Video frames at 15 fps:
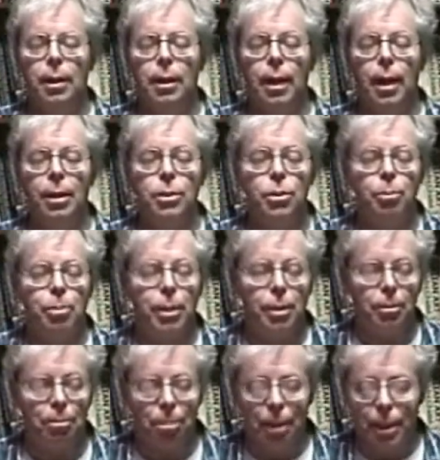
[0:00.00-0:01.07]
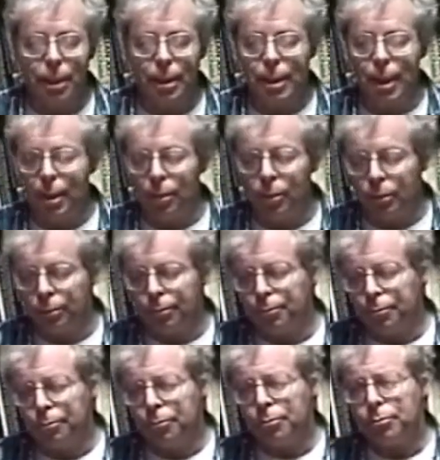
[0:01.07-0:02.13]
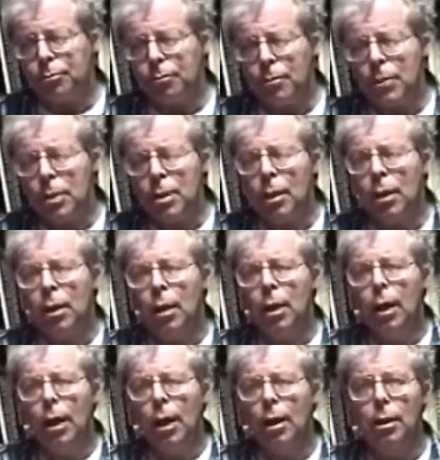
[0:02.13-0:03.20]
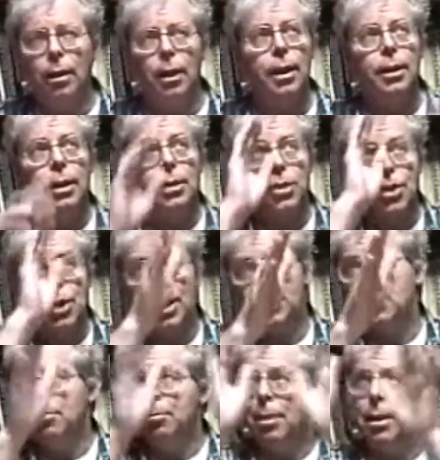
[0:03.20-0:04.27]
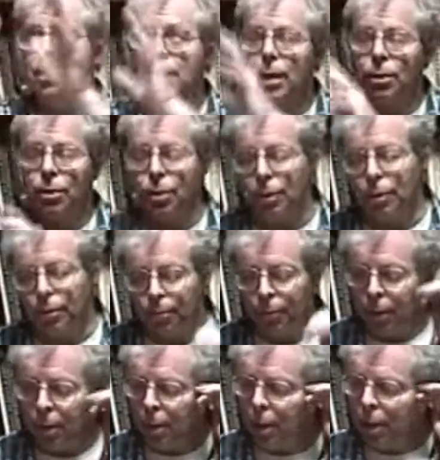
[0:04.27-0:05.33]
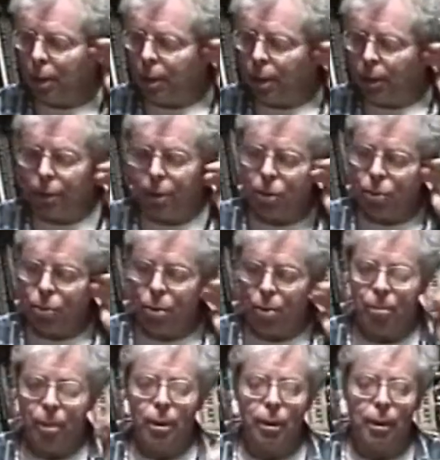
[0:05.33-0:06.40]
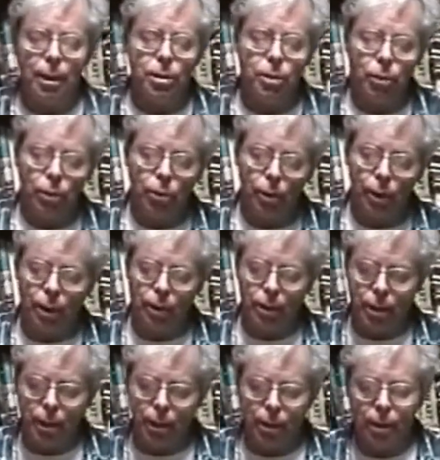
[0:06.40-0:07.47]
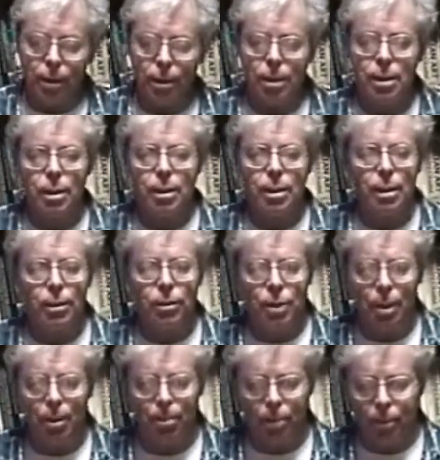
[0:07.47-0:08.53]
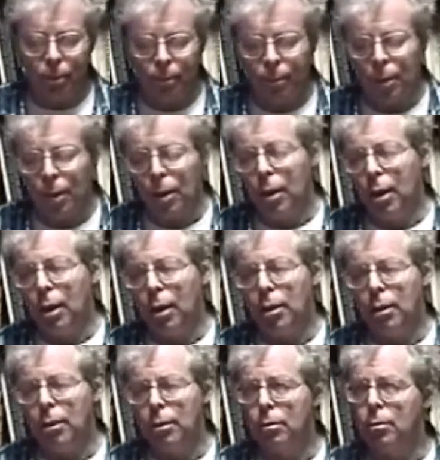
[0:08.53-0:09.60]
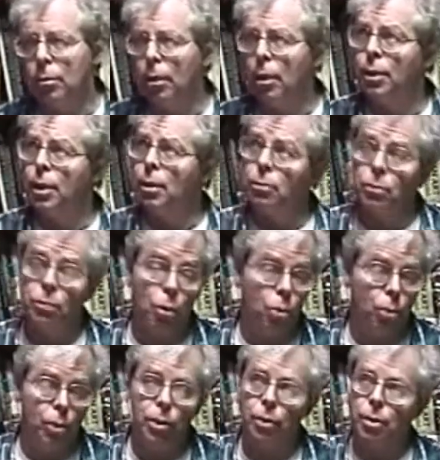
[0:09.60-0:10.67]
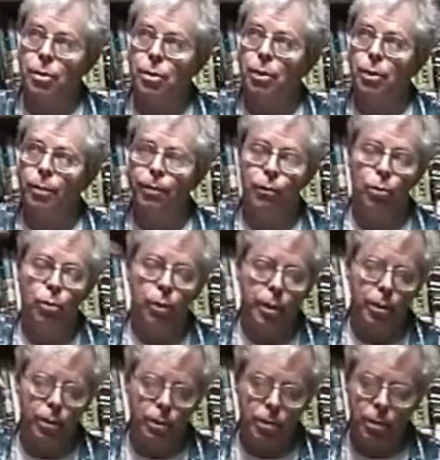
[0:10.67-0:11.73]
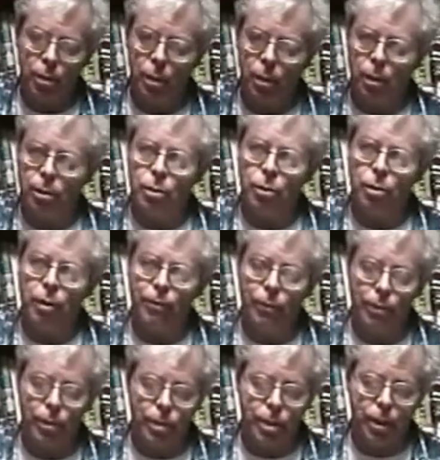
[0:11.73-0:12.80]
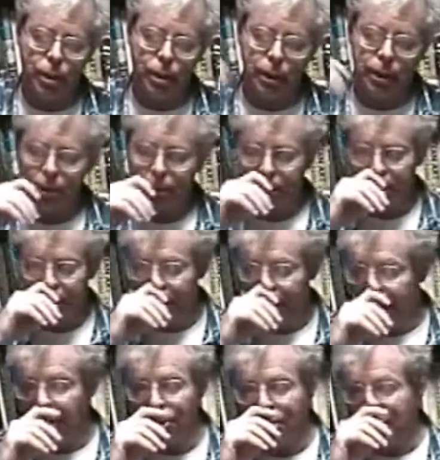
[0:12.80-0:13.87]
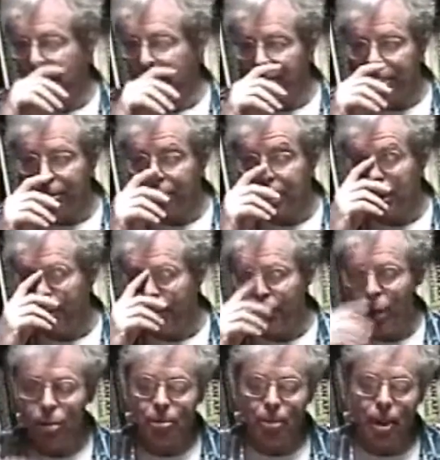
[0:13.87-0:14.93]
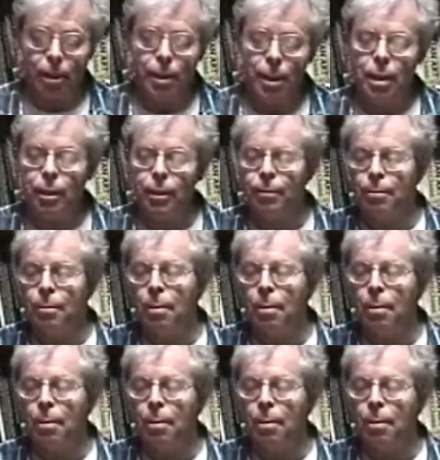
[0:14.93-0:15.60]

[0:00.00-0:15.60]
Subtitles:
Has to be planned out. And then section by section. Now this is what Michelangelo later did in the Sistine Chapel. And no wonder it took him 4 years to cover the ceiling. And he was a kind of young man then.